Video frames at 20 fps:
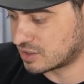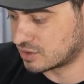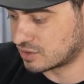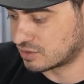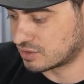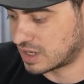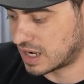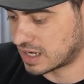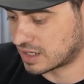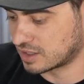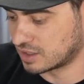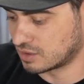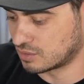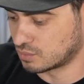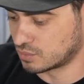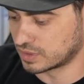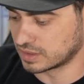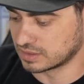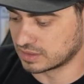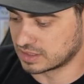you're not going to
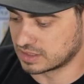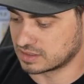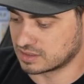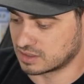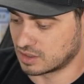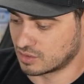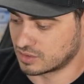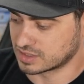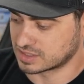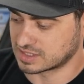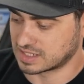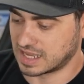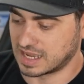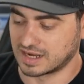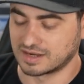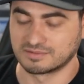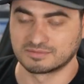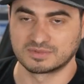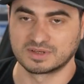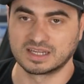really notice
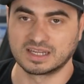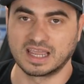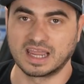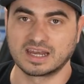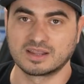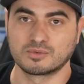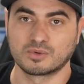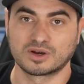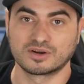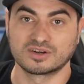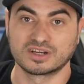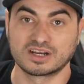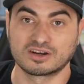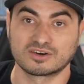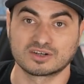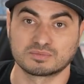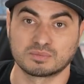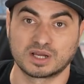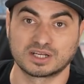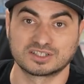that anywhere near
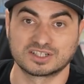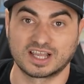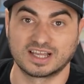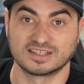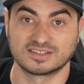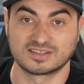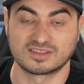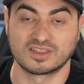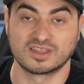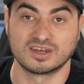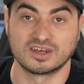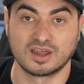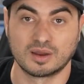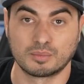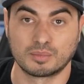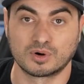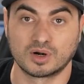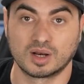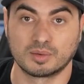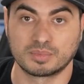as much as the
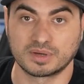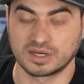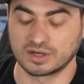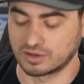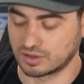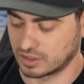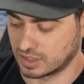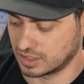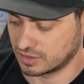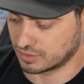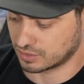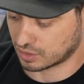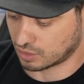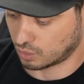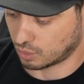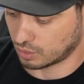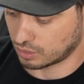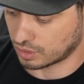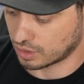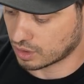number up here in the
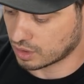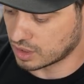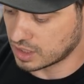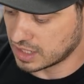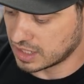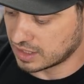corner.